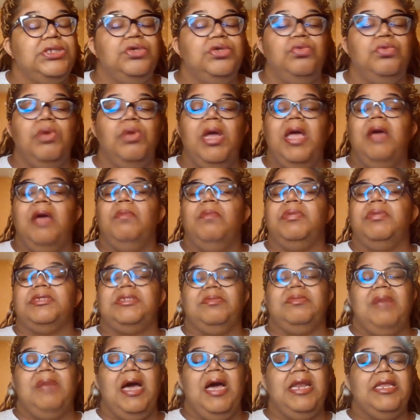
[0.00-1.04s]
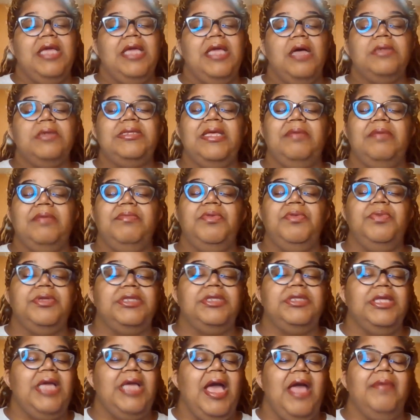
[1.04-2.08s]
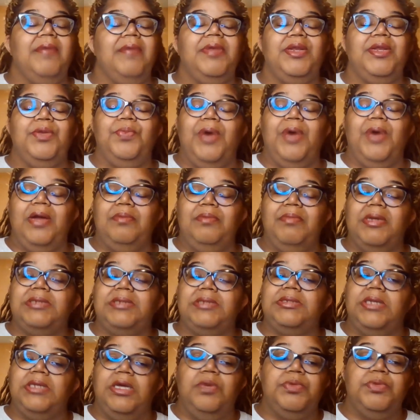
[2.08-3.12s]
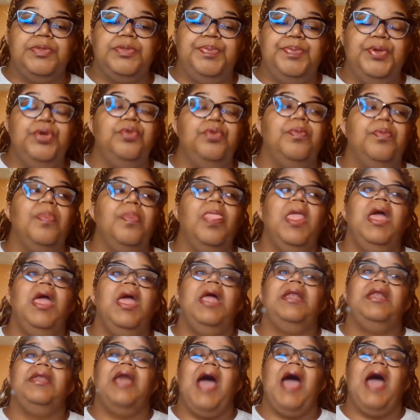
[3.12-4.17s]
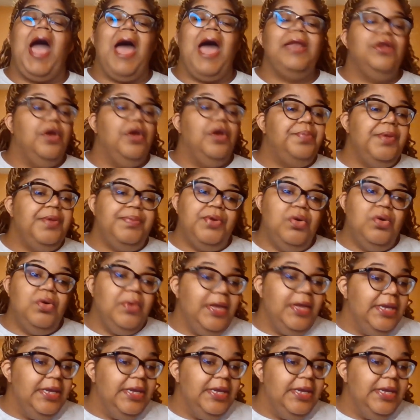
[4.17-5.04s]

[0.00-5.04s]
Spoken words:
But somebody else hit me with the game that it wasn't mustard, it was poop. Now, I know people who eat it.